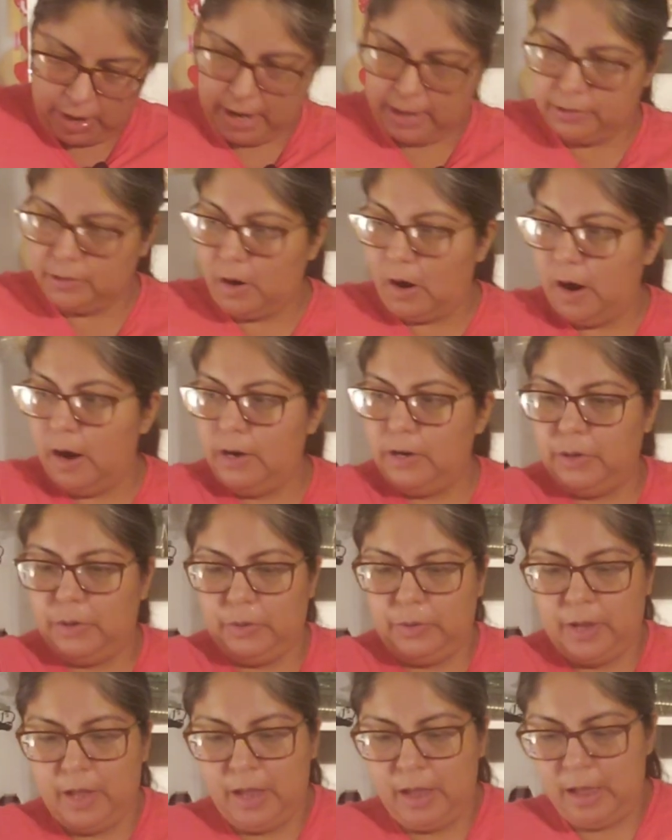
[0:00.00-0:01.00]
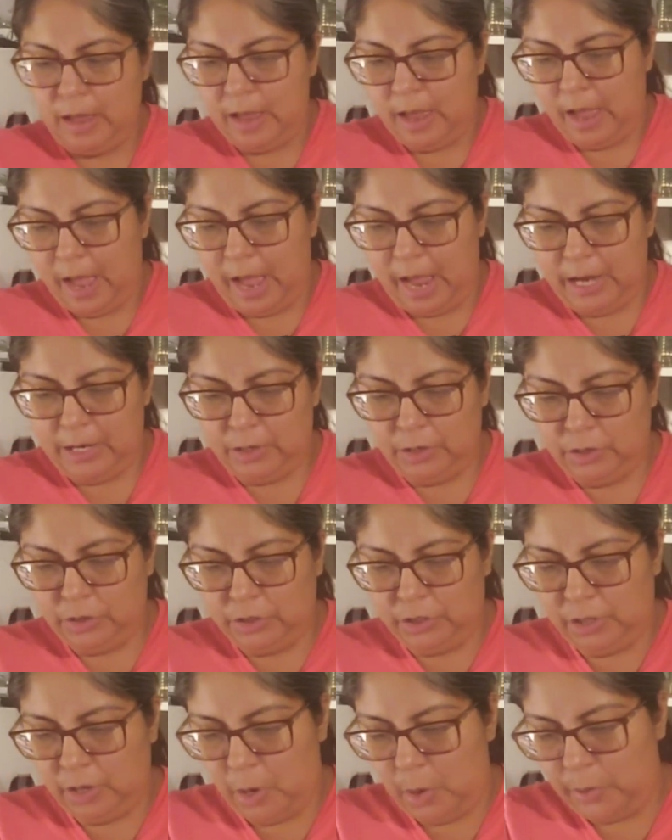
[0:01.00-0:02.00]
guys are new, I
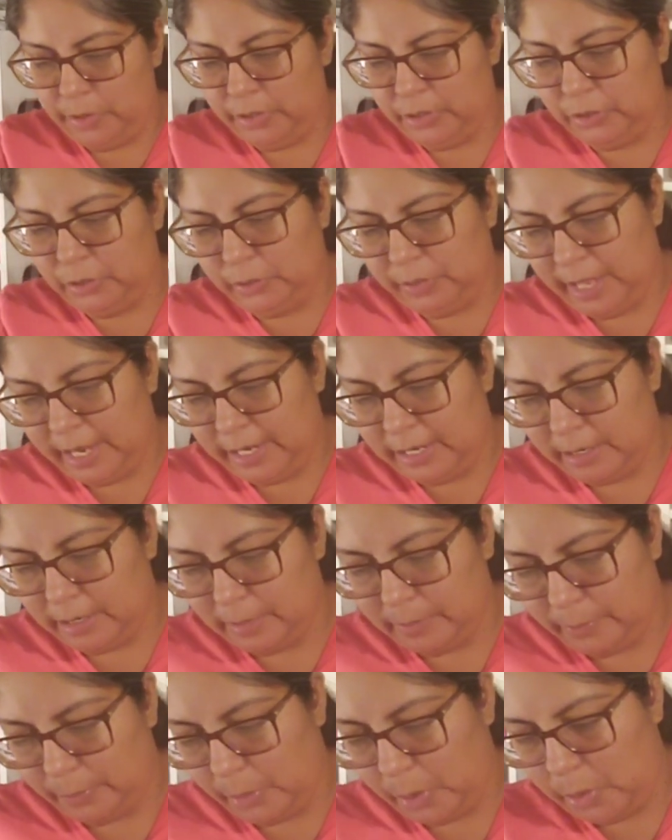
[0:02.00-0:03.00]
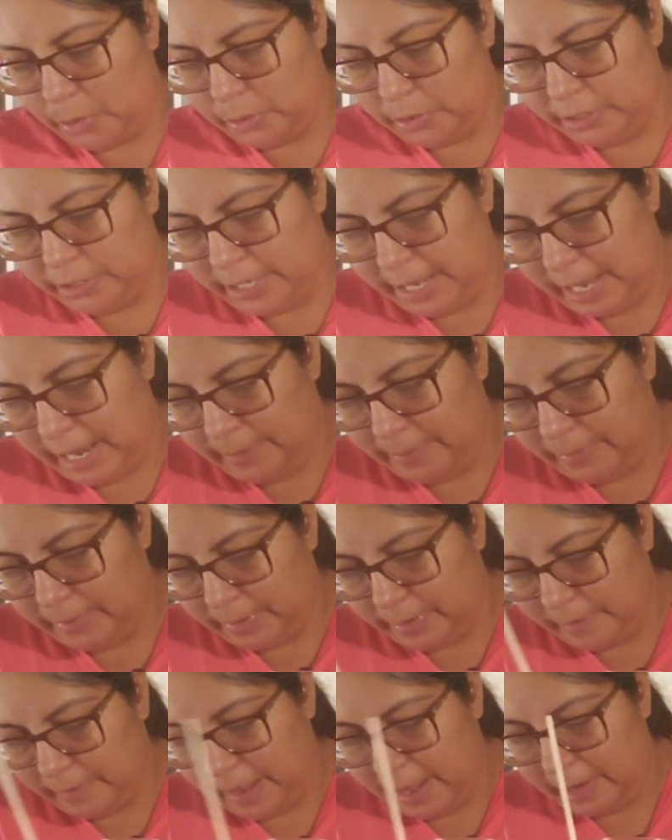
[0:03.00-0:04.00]
usually always do like a prototype
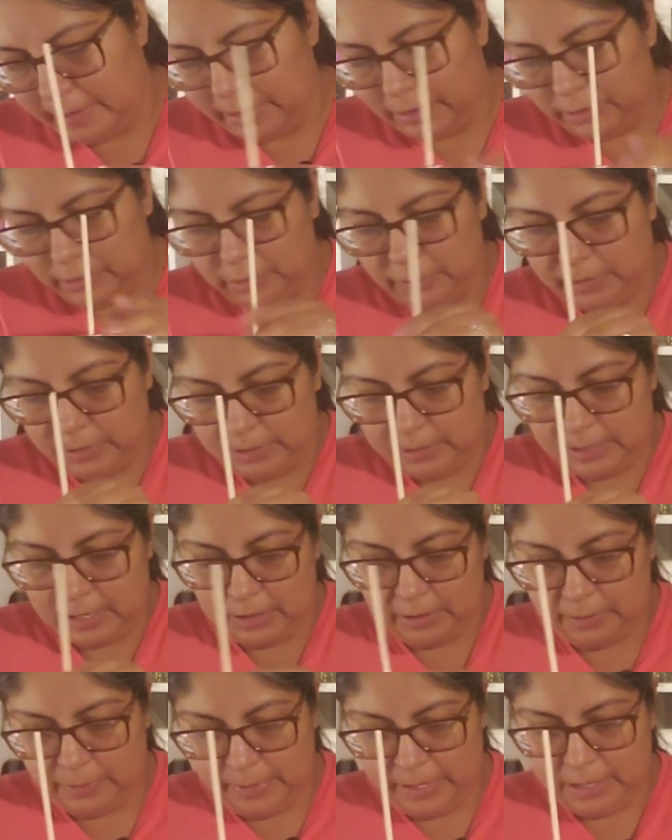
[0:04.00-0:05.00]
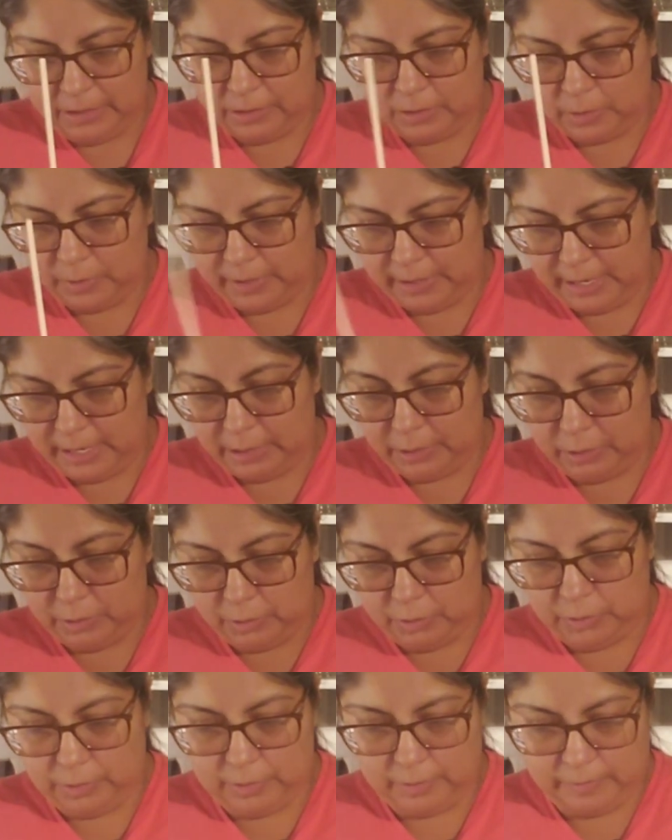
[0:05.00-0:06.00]
of how to do the centerpiece. So when I
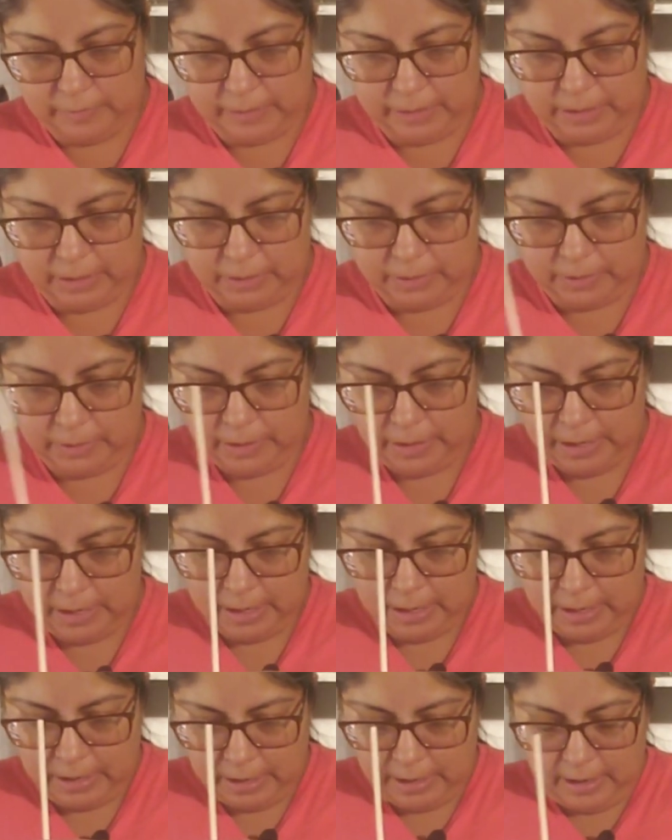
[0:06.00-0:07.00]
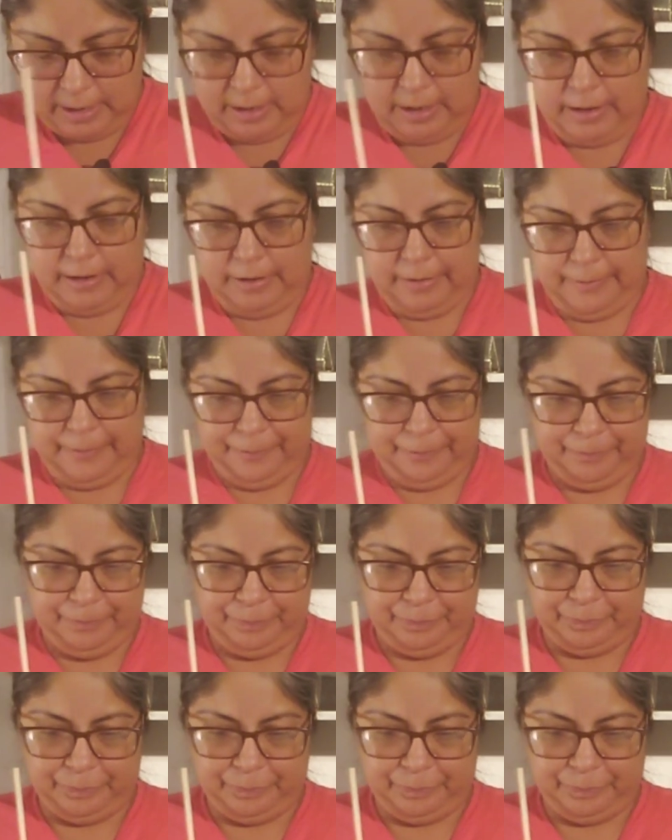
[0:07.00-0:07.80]
do the video, you